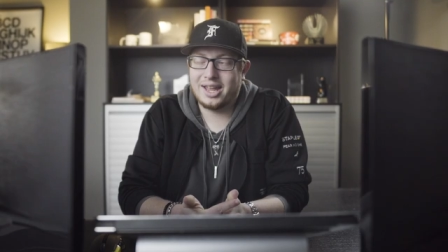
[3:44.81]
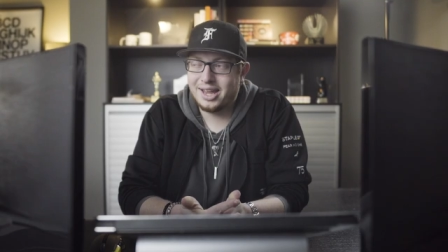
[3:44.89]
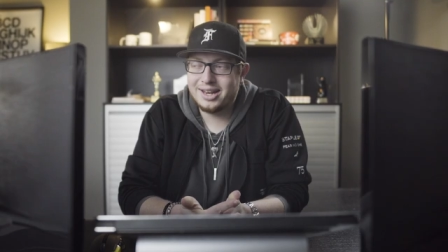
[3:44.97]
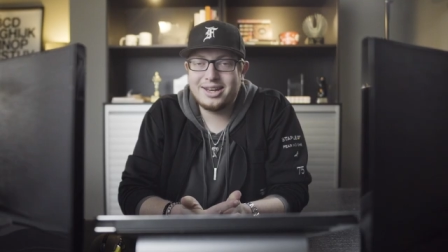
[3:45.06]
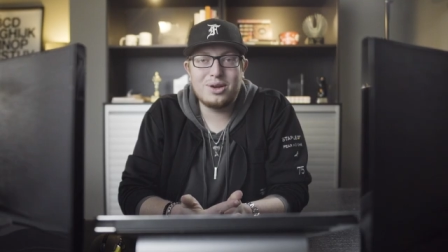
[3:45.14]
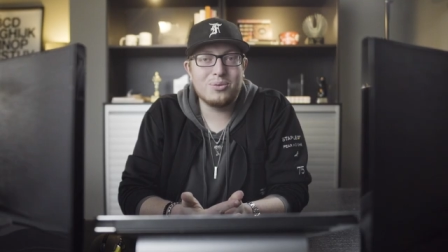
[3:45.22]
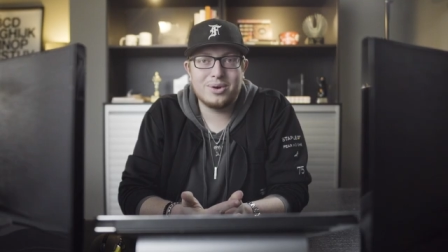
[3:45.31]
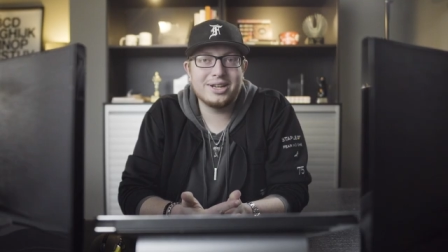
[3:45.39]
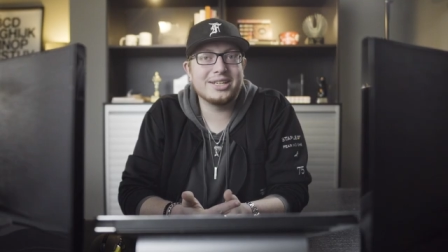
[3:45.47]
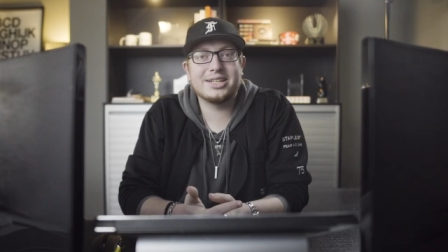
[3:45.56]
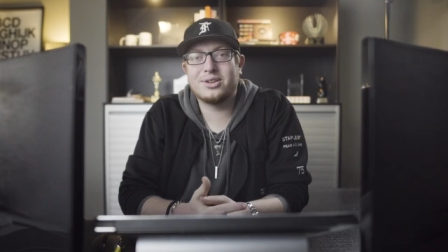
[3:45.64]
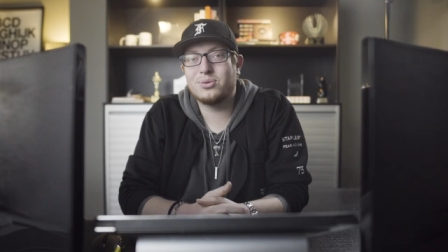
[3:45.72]

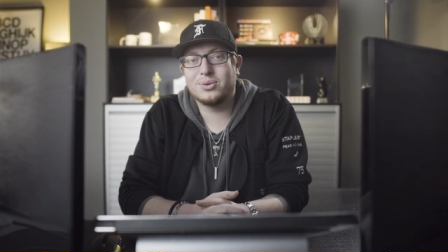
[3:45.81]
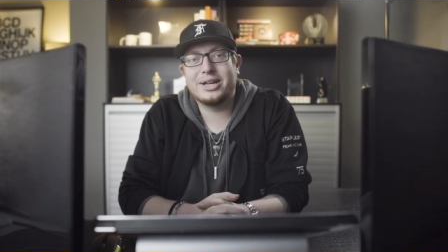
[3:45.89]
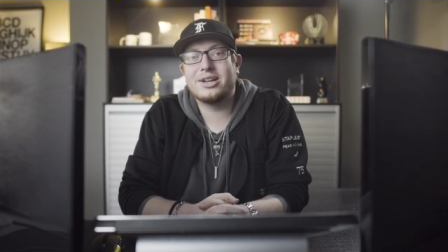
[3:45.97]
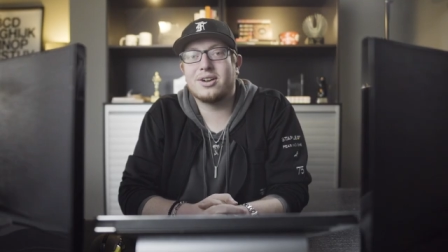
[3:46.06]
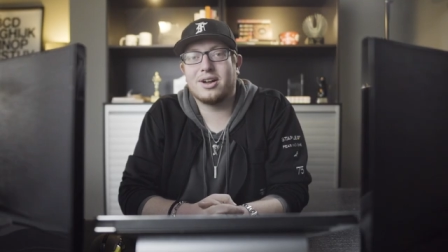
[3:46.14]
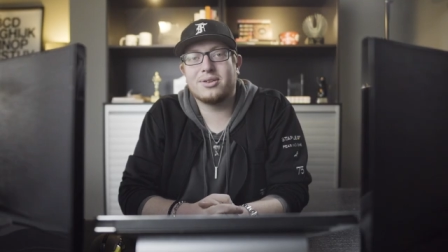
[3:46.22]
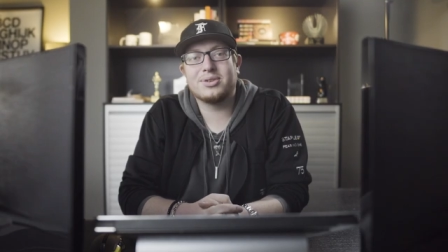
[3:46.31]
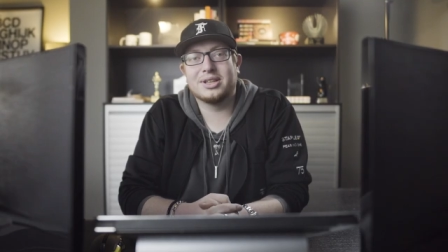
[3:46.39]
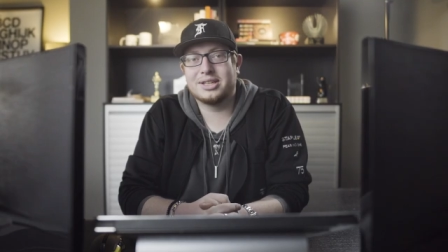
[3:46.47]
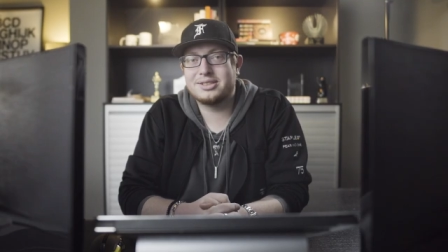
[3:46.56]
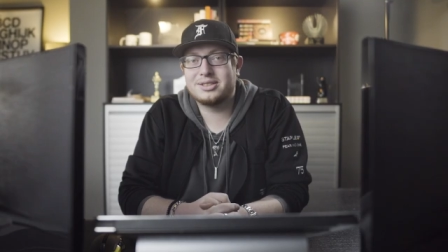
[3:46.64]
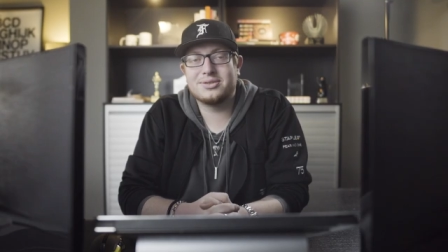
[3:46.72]
Anyone can read off a
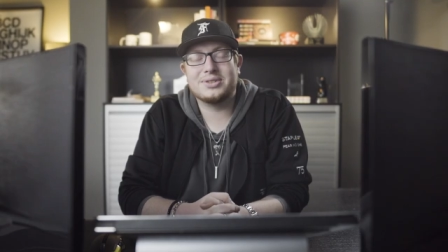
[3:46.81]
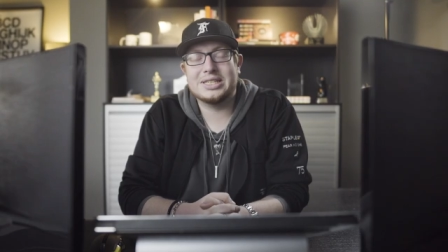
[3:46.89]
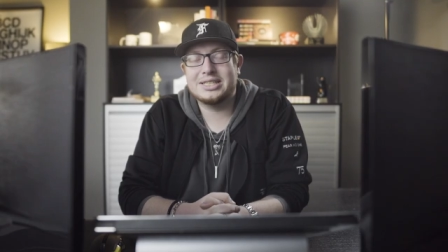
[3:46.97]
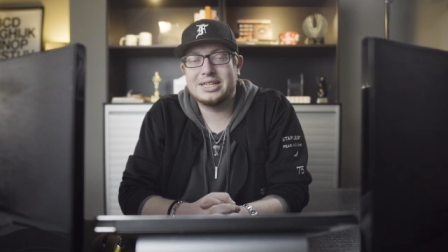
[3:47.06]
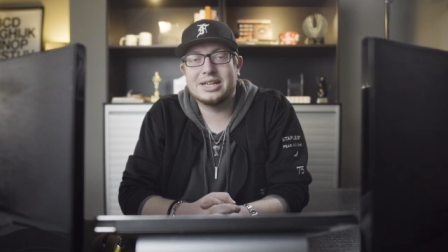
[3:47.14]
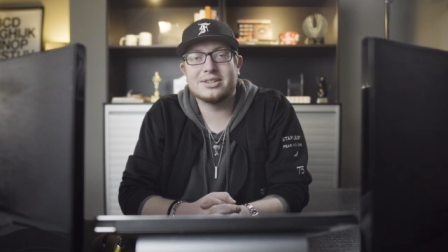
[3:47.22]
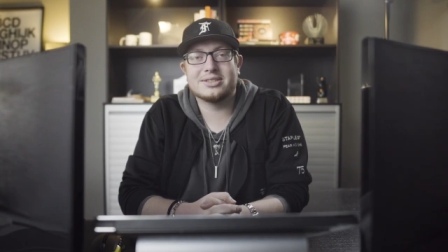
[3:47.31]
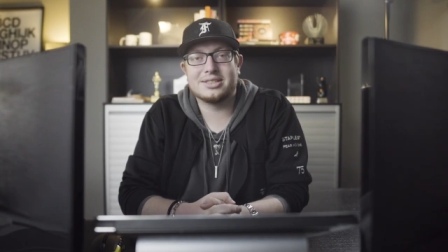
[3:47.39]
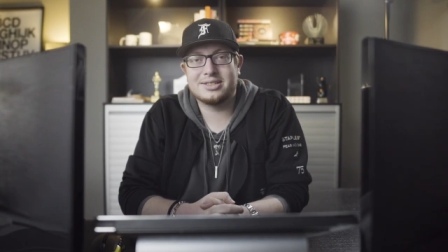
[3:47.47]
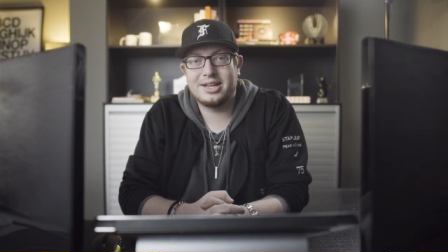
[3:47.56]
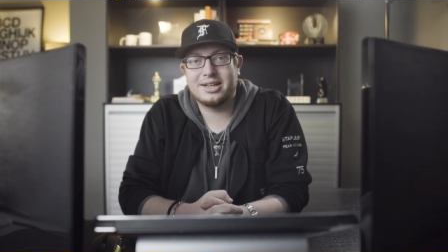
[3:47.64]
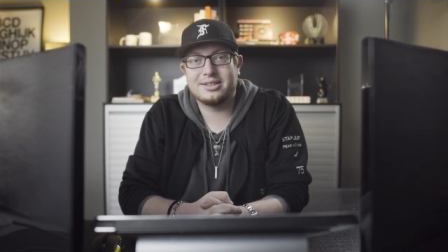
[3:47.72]
list of details
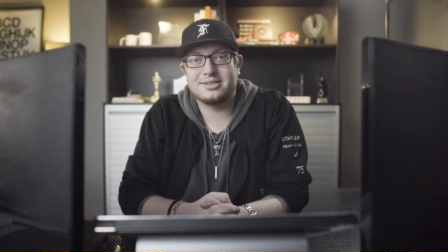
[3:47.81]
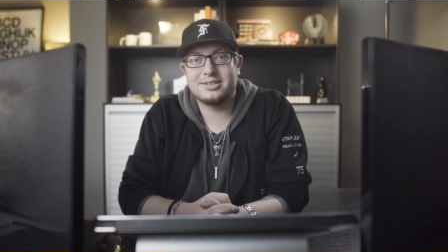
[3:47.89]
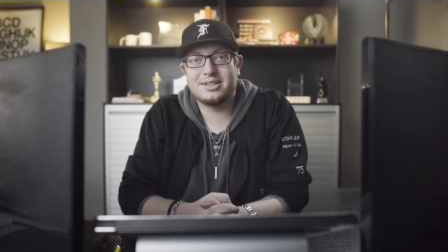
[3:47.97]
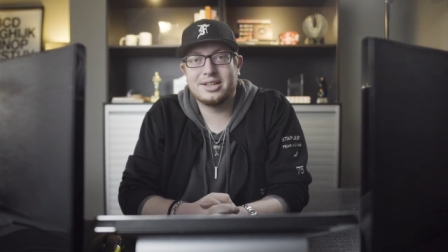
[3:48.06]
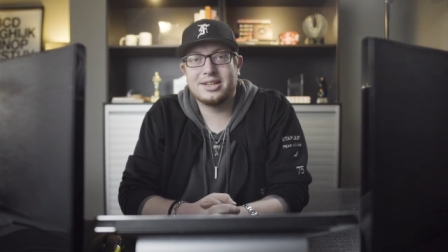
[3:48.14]
and dates.